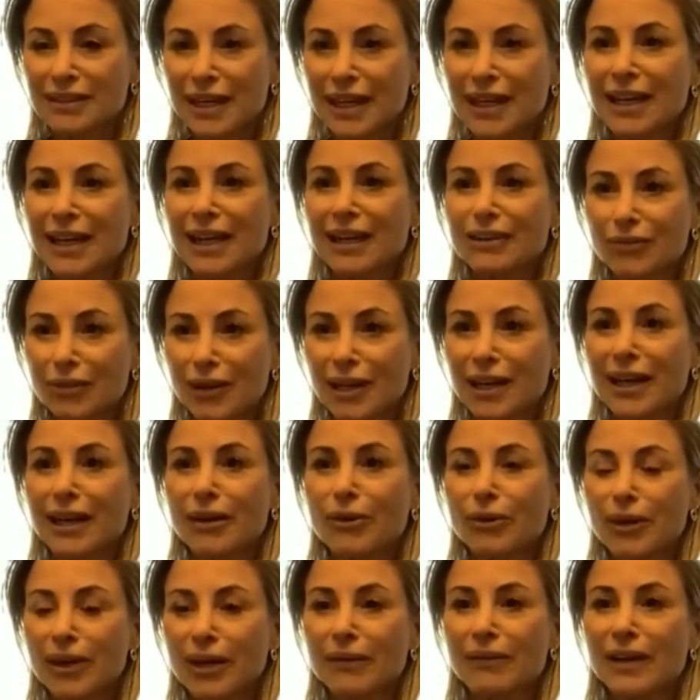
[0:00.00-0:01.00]
and actually
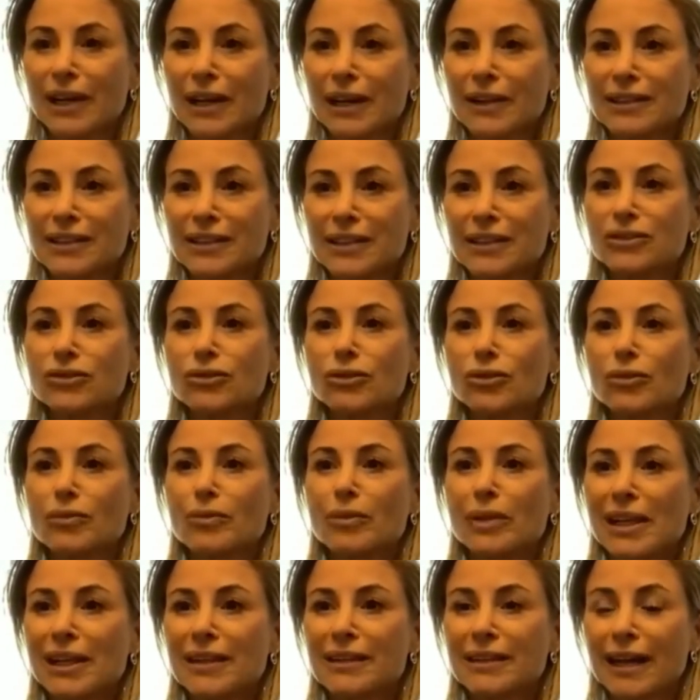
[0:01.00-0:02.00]
our ability to
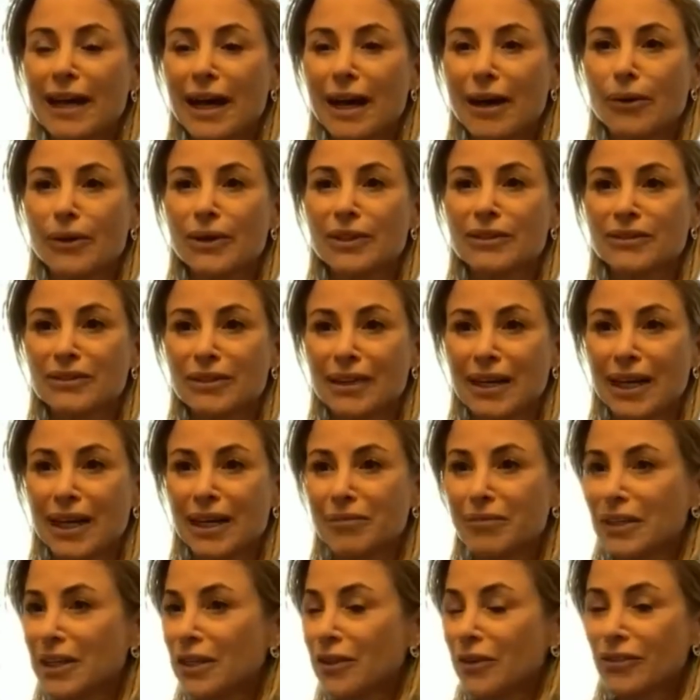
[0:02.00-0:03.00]
build our tribe,
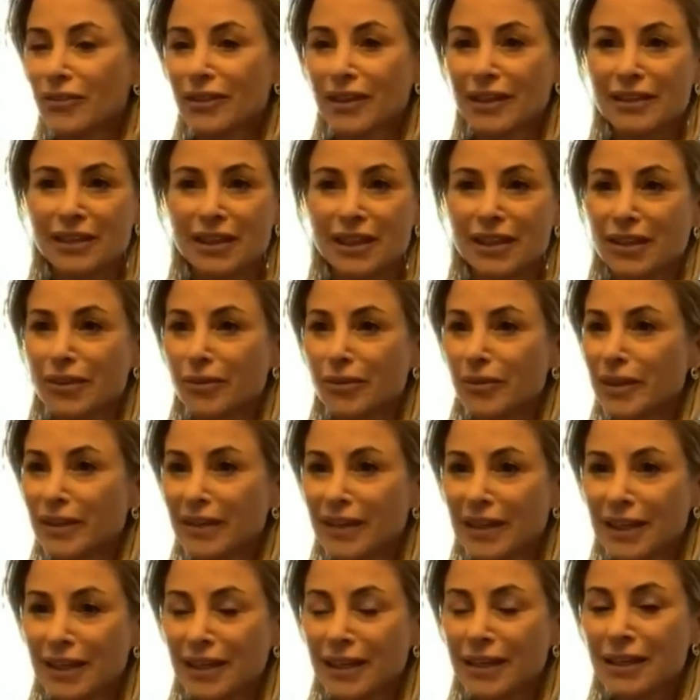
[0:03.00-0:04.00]
because at the end of the
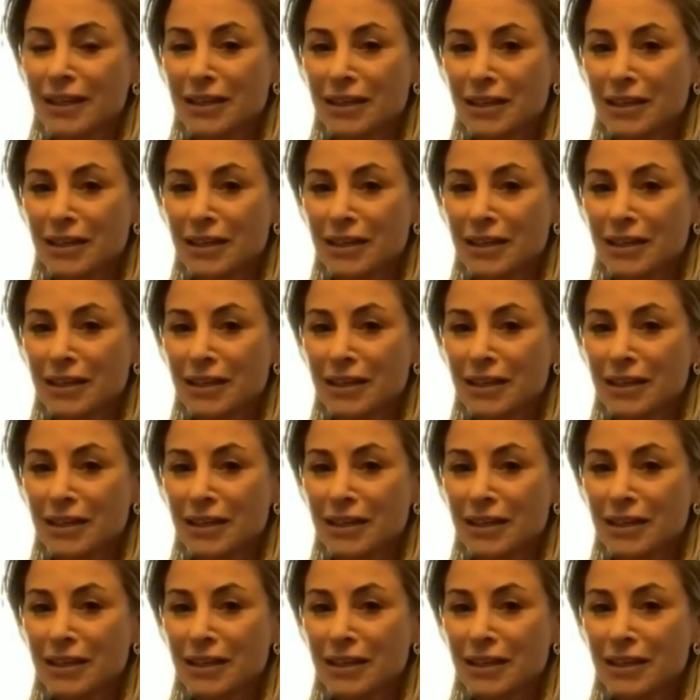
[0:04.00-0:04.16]
day,